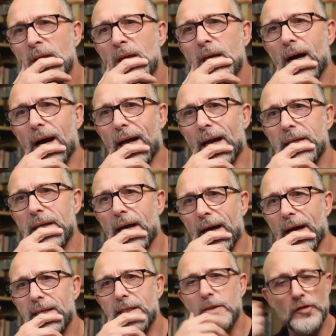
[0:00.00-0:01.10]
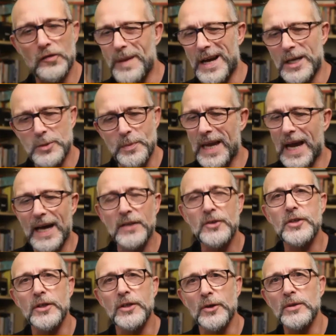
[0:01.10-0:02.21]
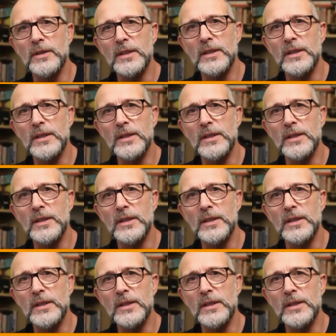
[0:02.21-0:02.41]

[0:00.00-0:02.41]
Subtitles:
and he just smashed my hand, you know.